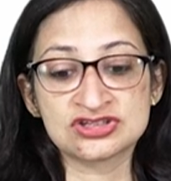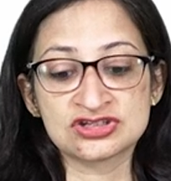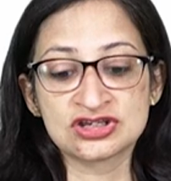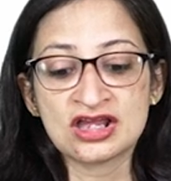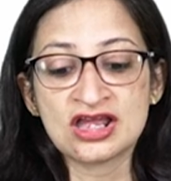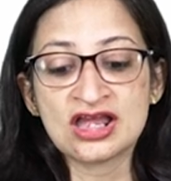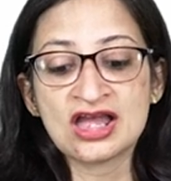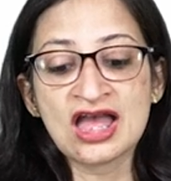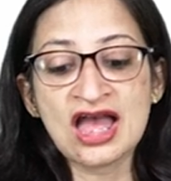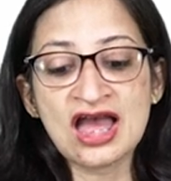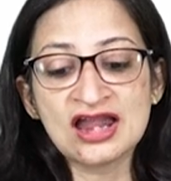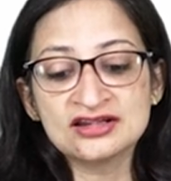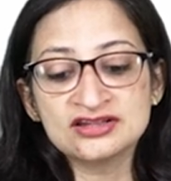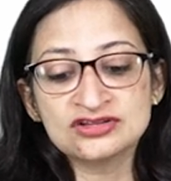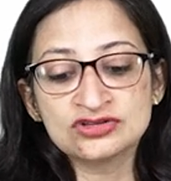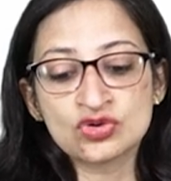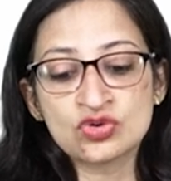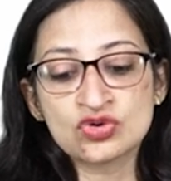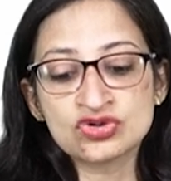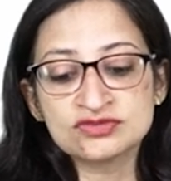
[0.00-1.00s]
age. And
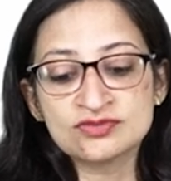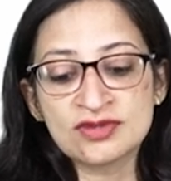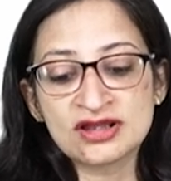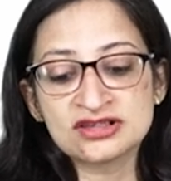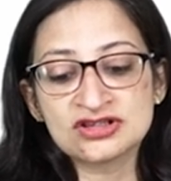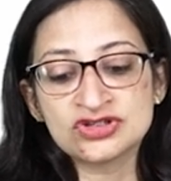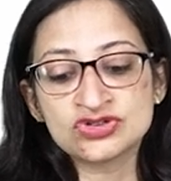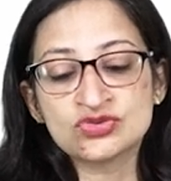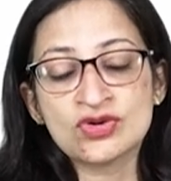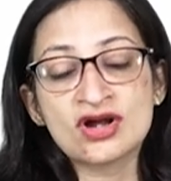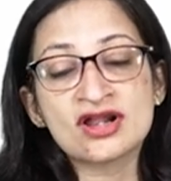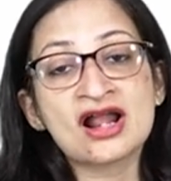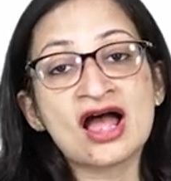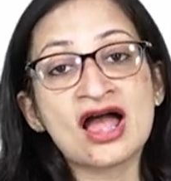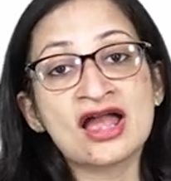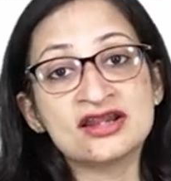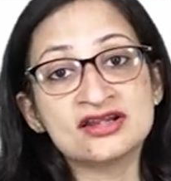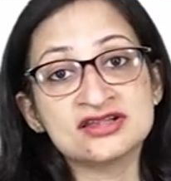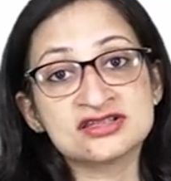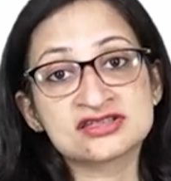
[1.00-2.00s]
in those mothers who are
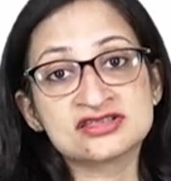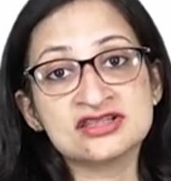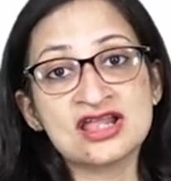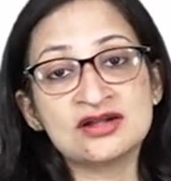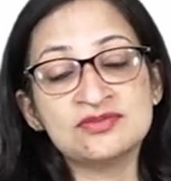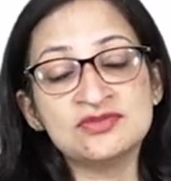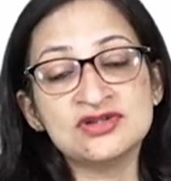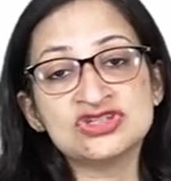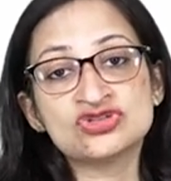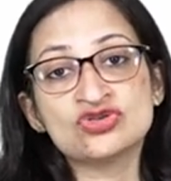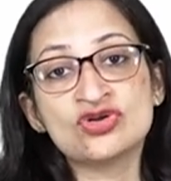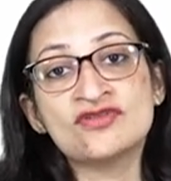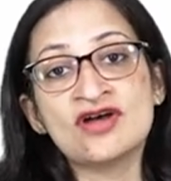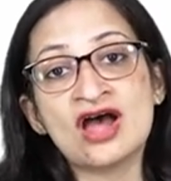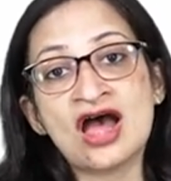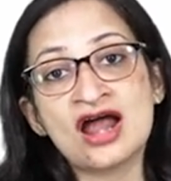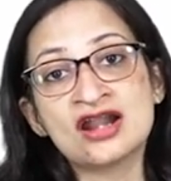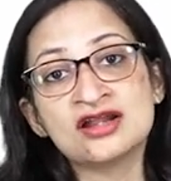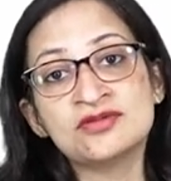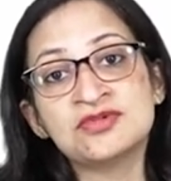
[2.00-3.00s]
high risk, that means who have
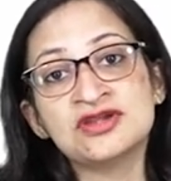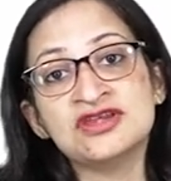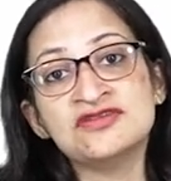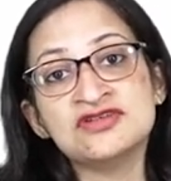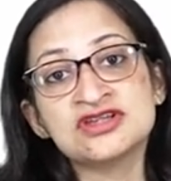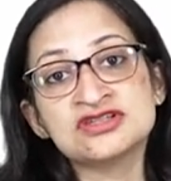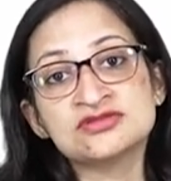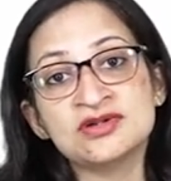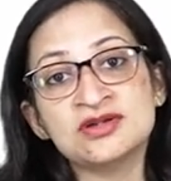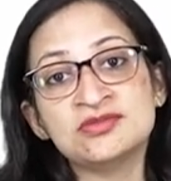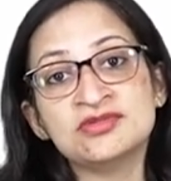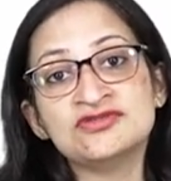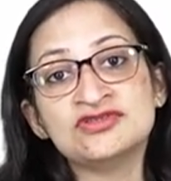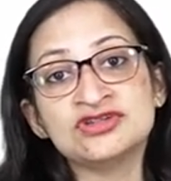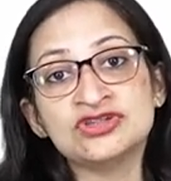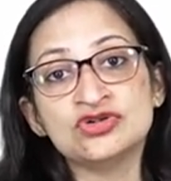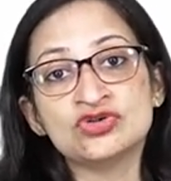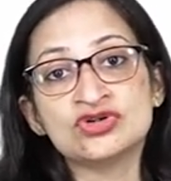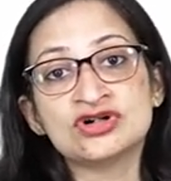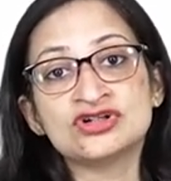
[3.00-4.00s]
had a previous baby
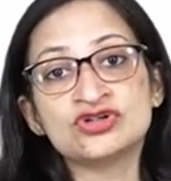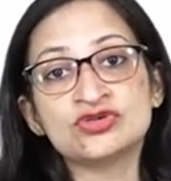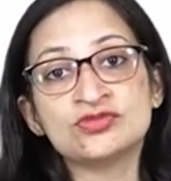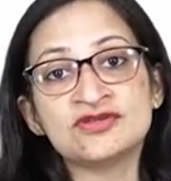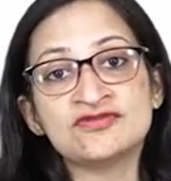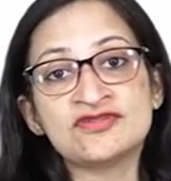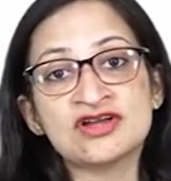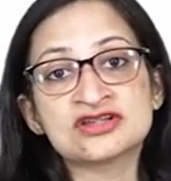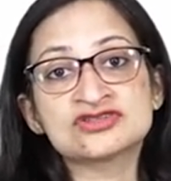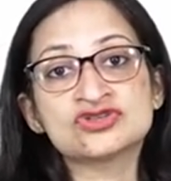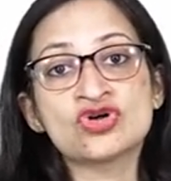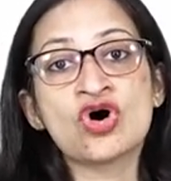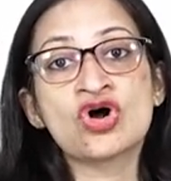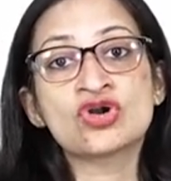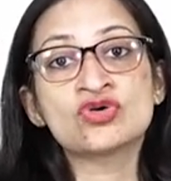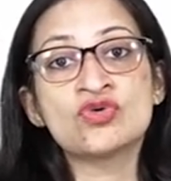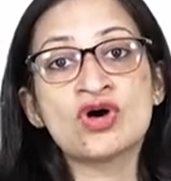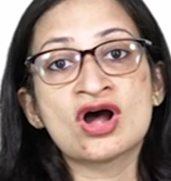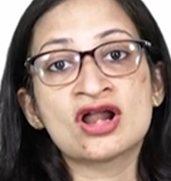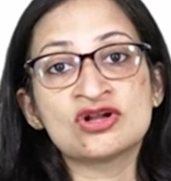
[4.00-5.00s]
with neural tube defects or
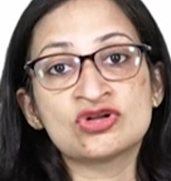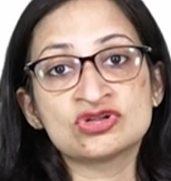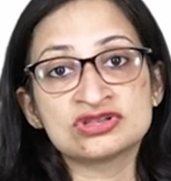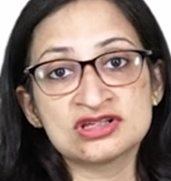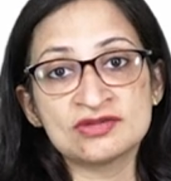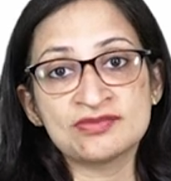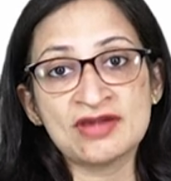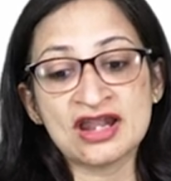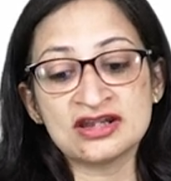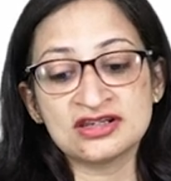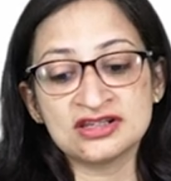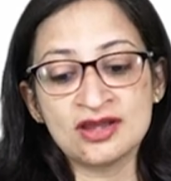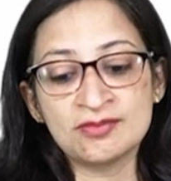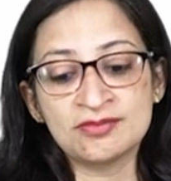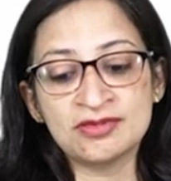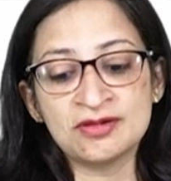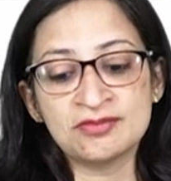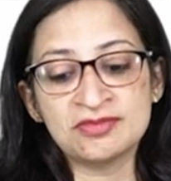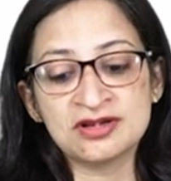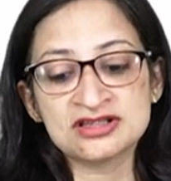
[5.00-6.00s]
who are on some anti
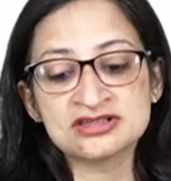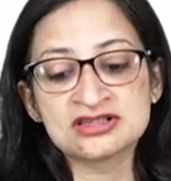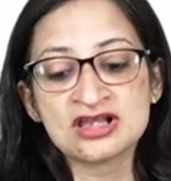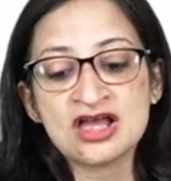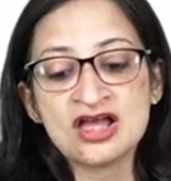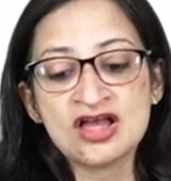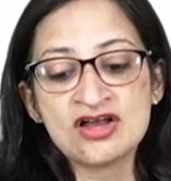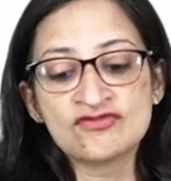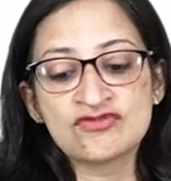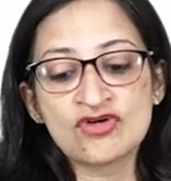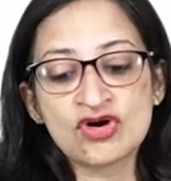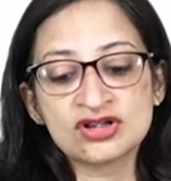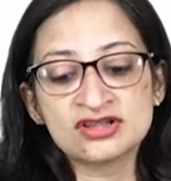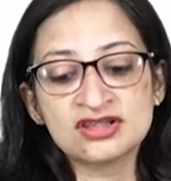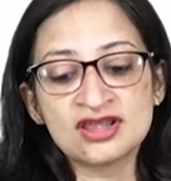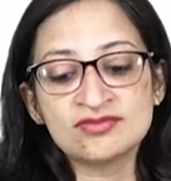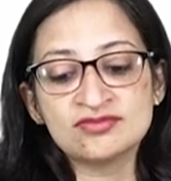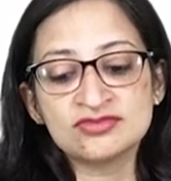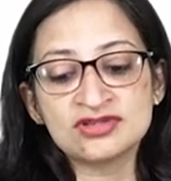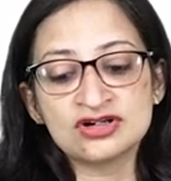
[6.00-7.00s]
epileptics, for
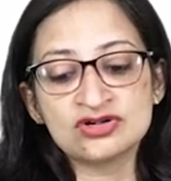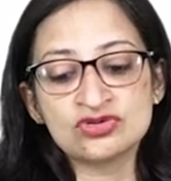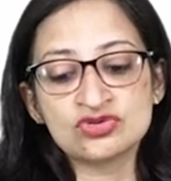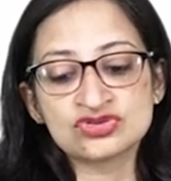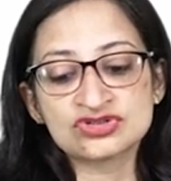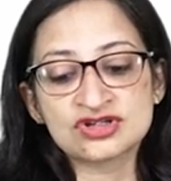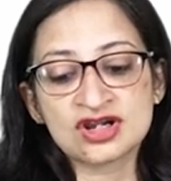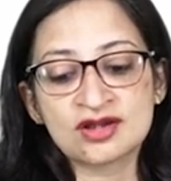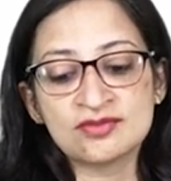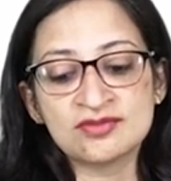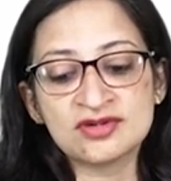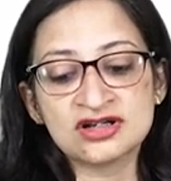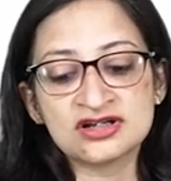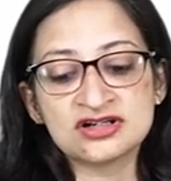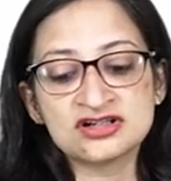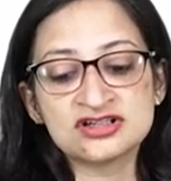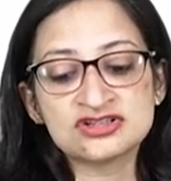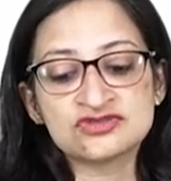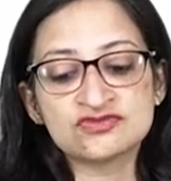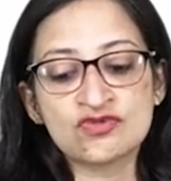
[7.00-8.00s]
them the dose
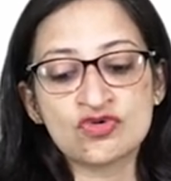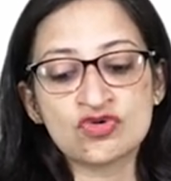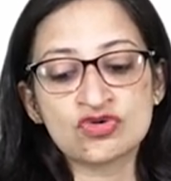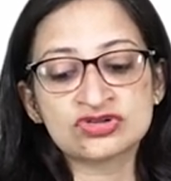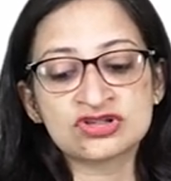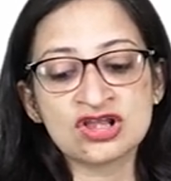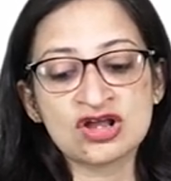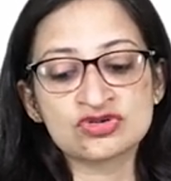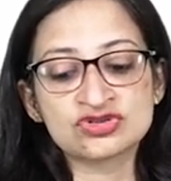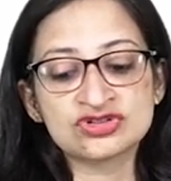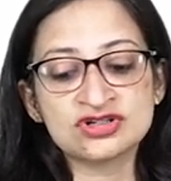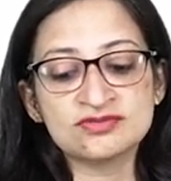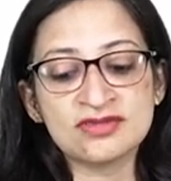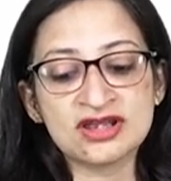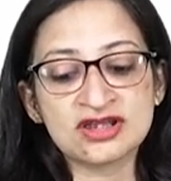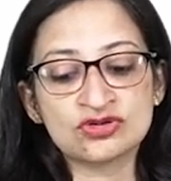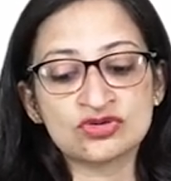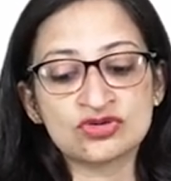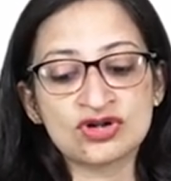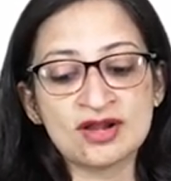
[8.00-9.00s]
recommended is 4000
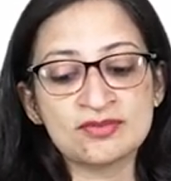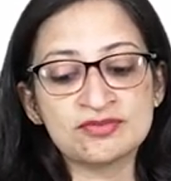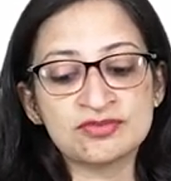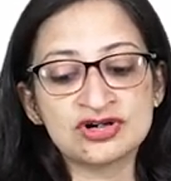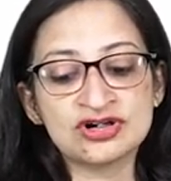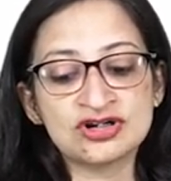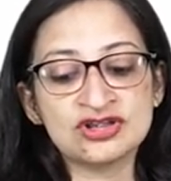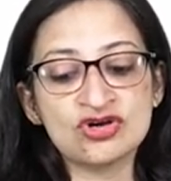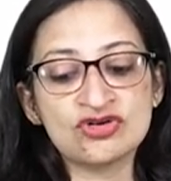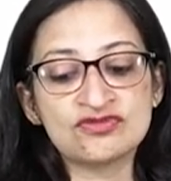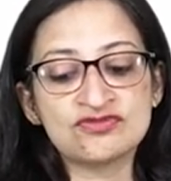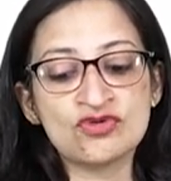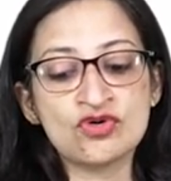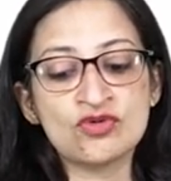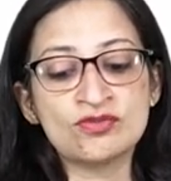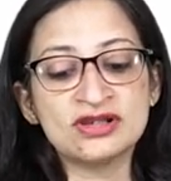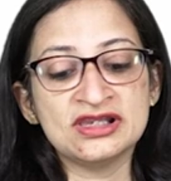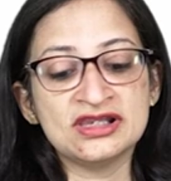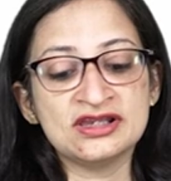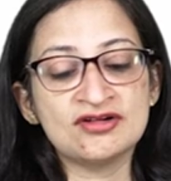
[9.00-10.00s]
microgram per day or
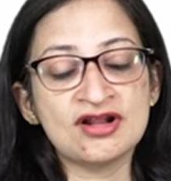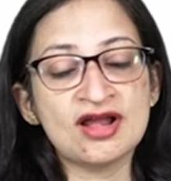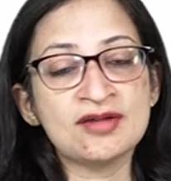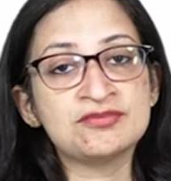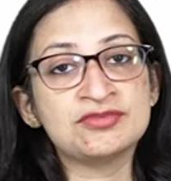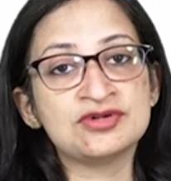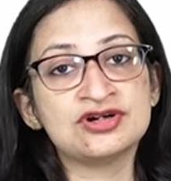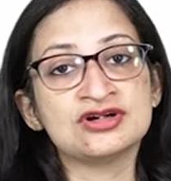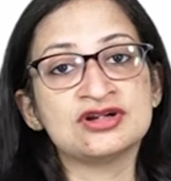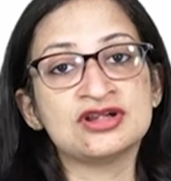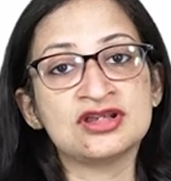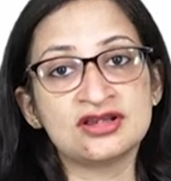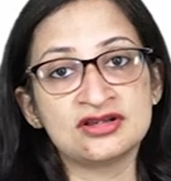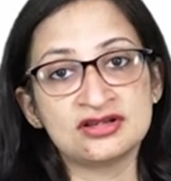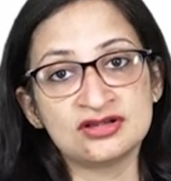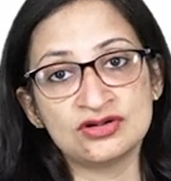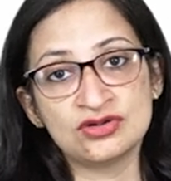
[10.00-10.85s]
4 milligram per day.